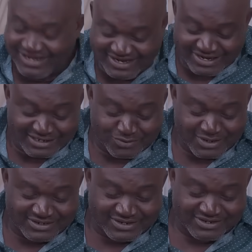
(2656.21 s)
The next
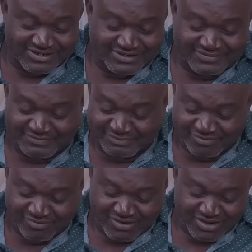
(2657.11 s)
question.
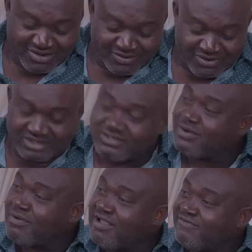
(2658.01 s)
What's
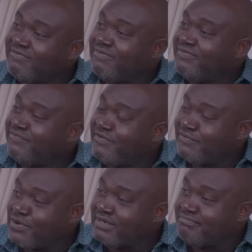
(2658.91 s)
your wife's
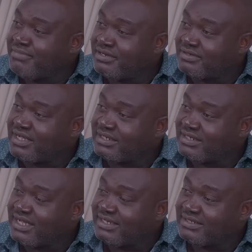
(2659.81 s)
favorite meal at
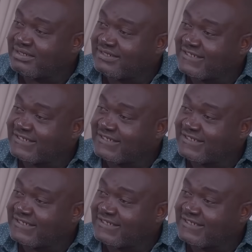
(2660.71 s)
night?